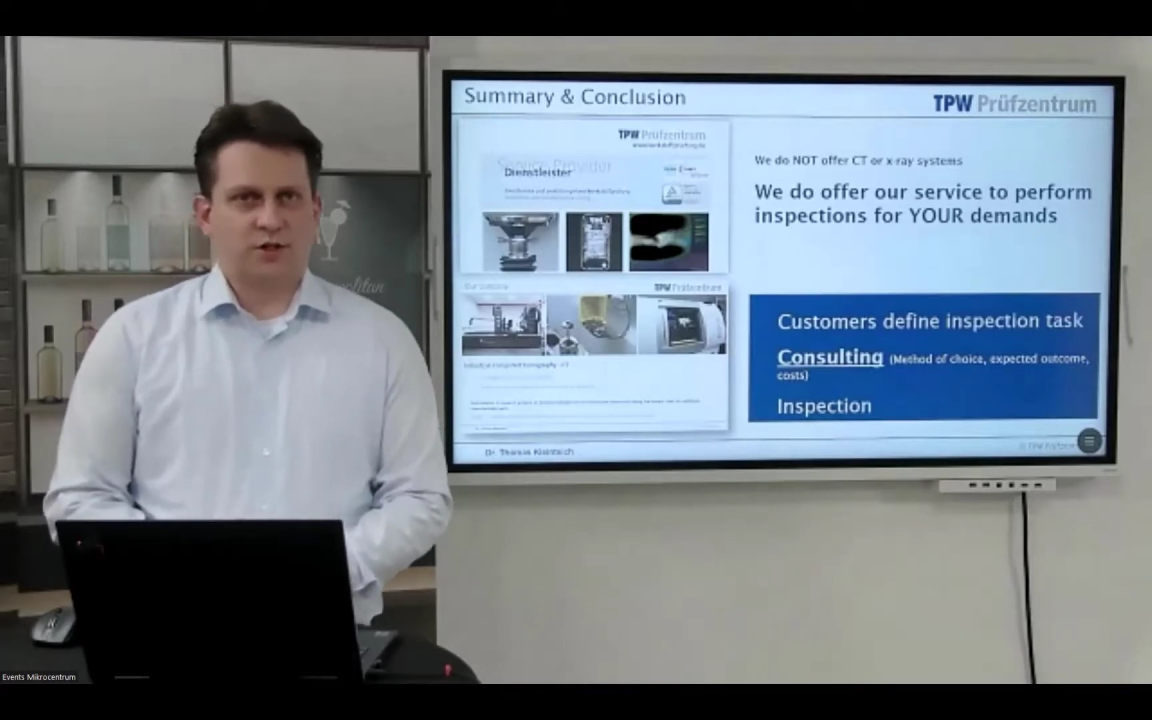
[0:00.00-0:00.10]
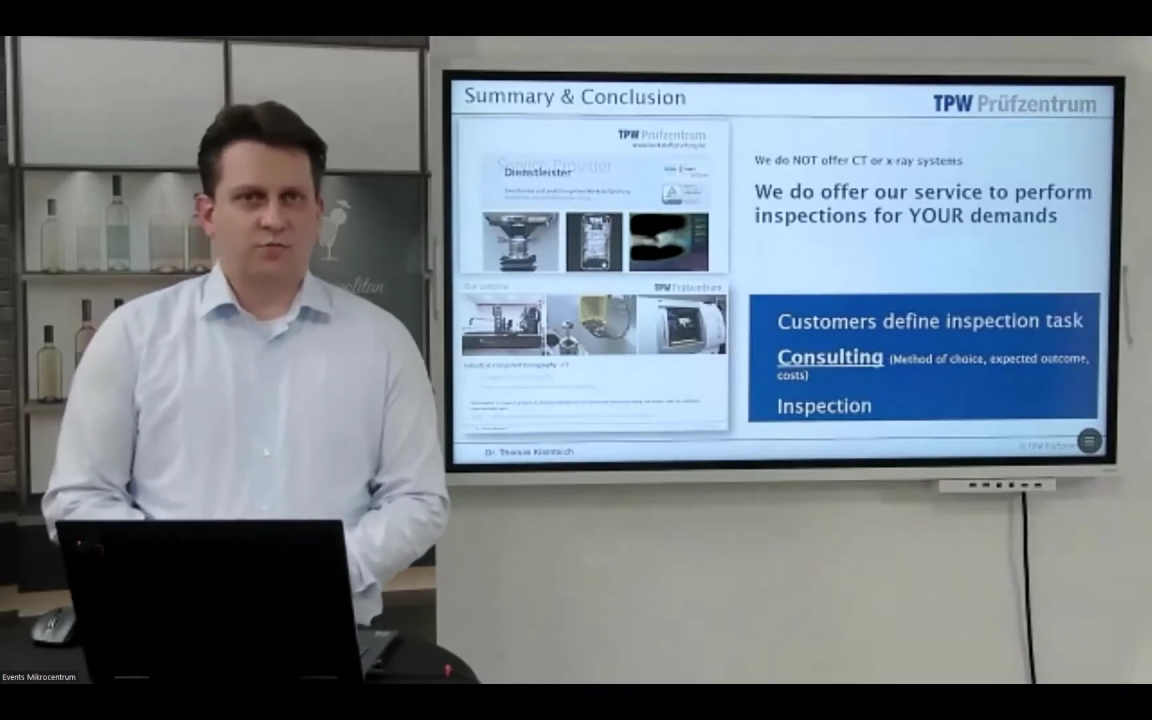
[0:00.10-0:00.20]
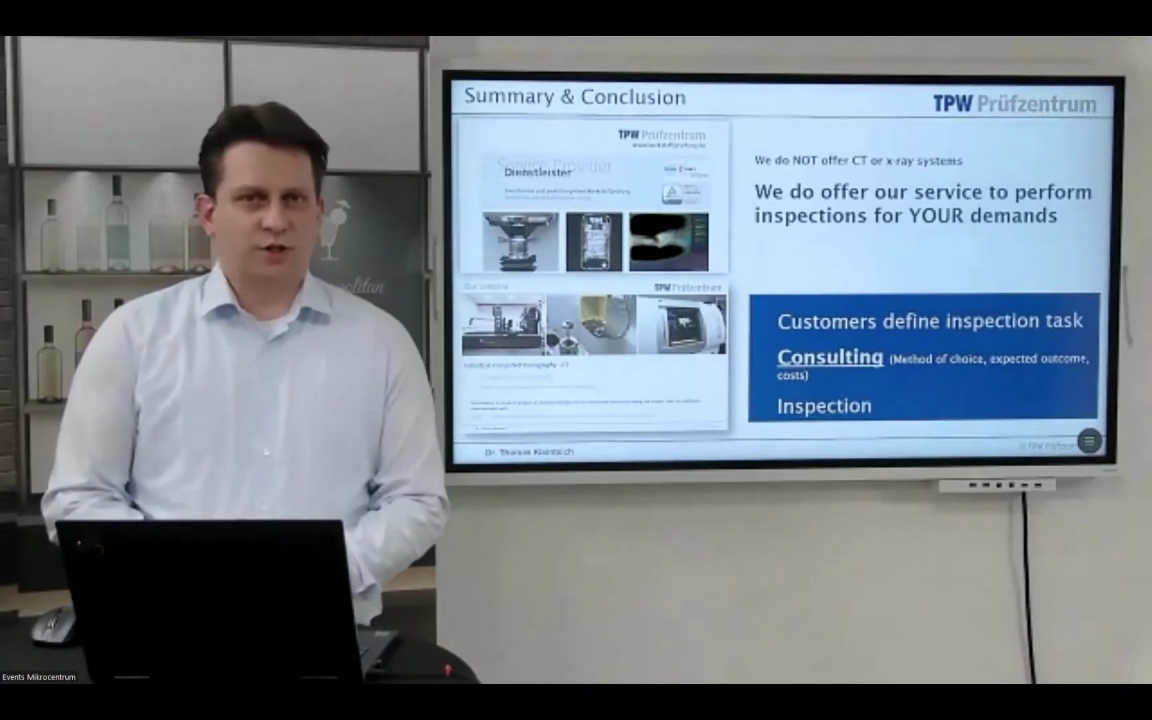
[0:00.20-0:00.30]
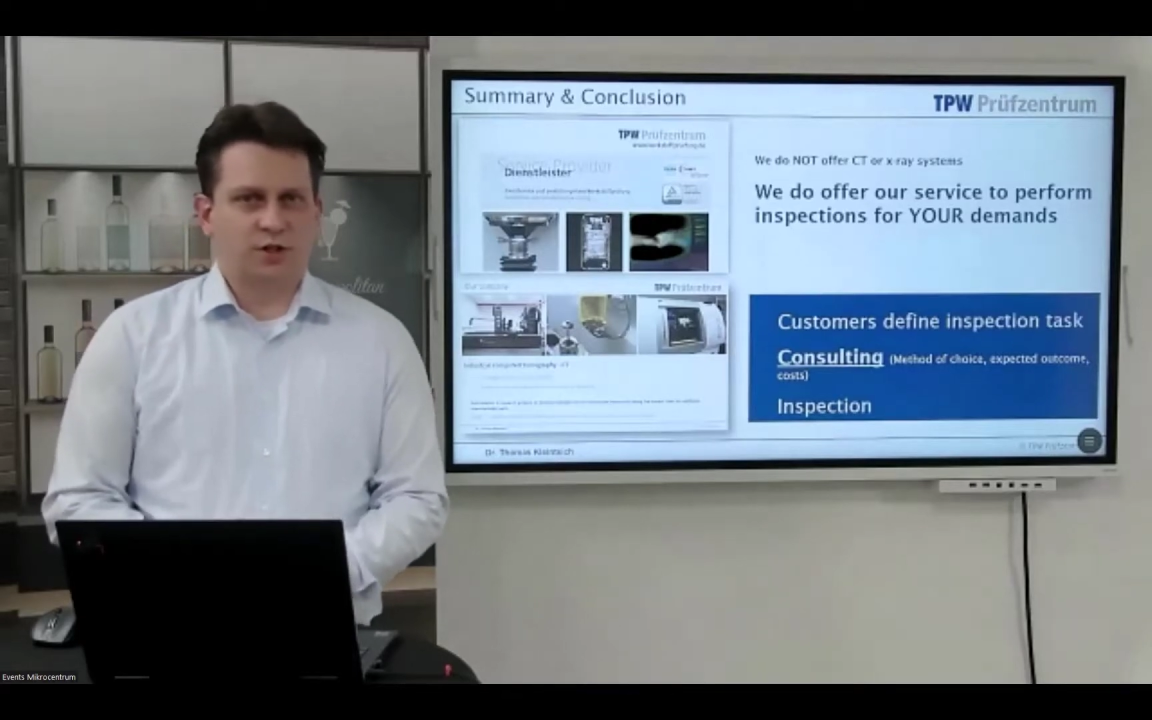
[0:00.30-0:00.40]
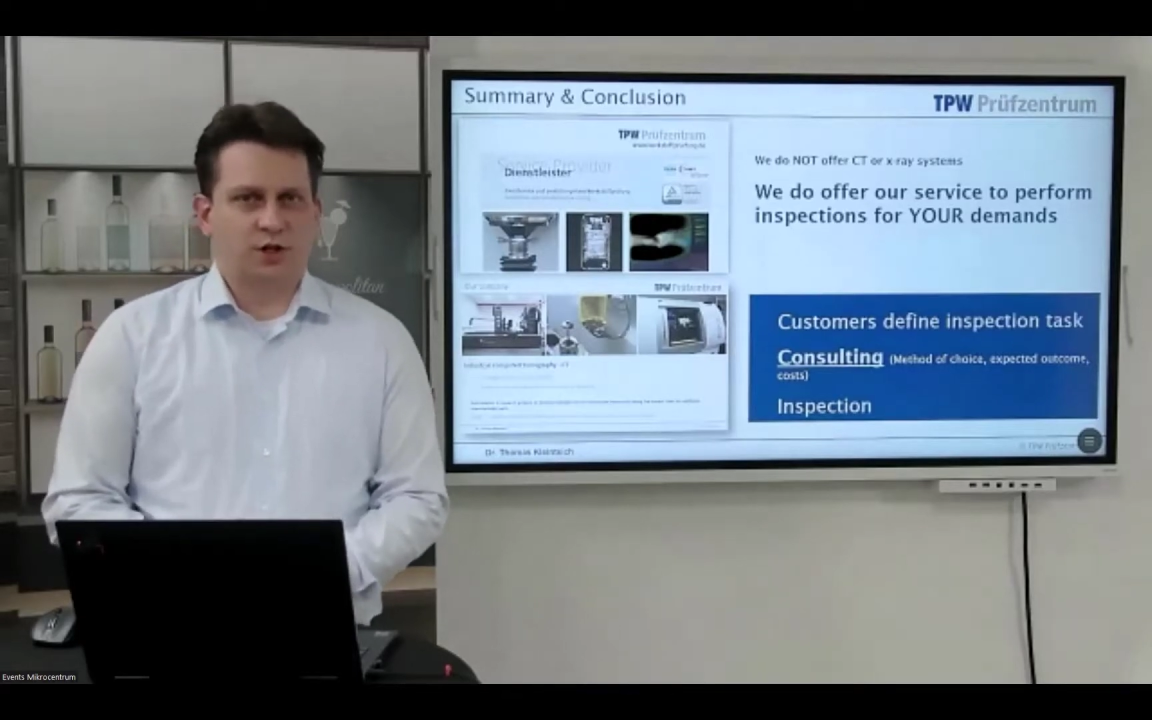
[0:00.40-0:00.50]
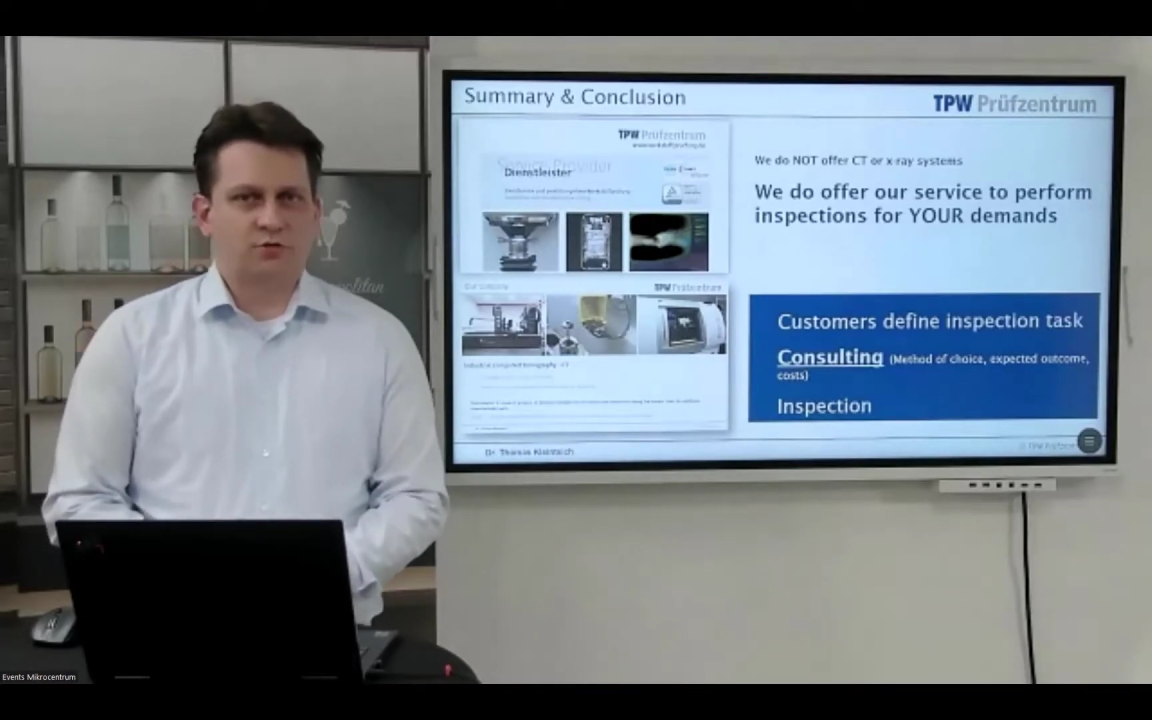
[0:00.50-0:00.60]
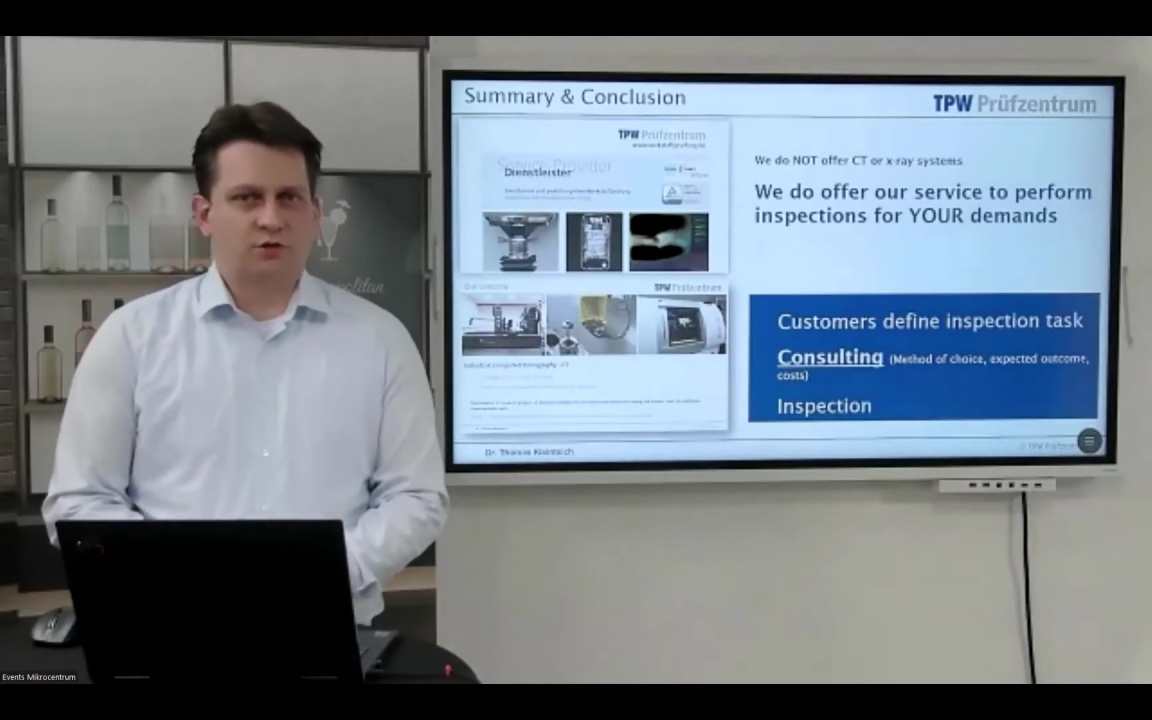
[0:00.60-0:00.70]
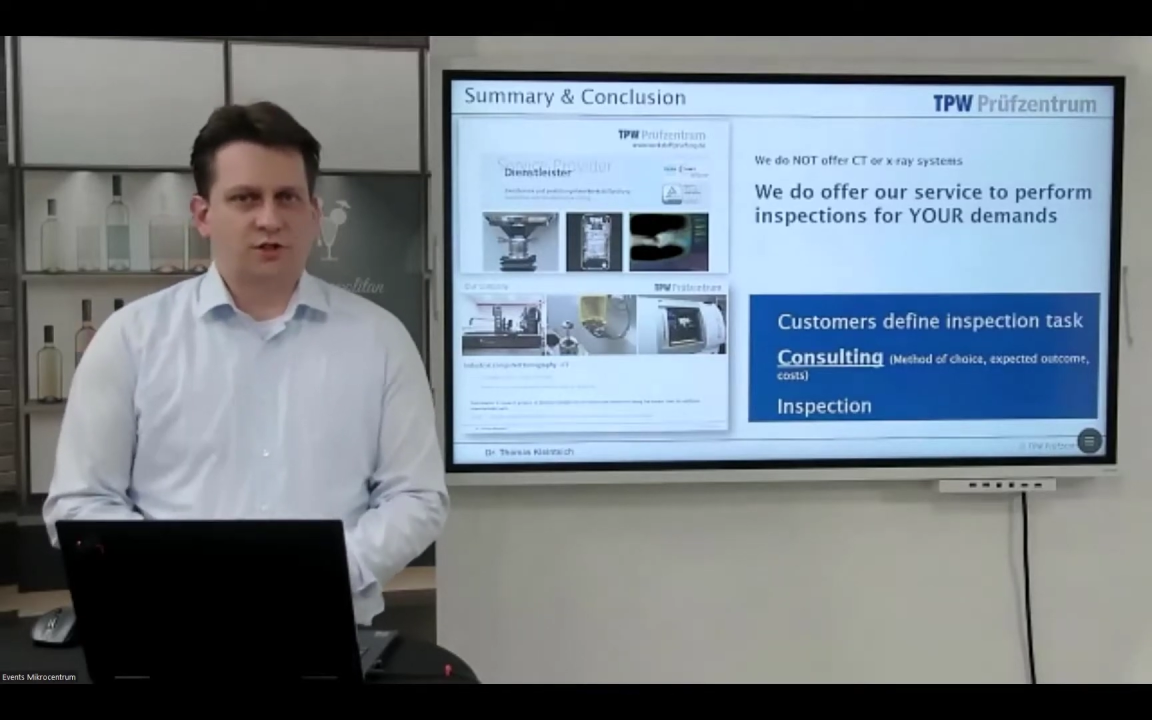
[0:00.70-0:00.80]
so we don't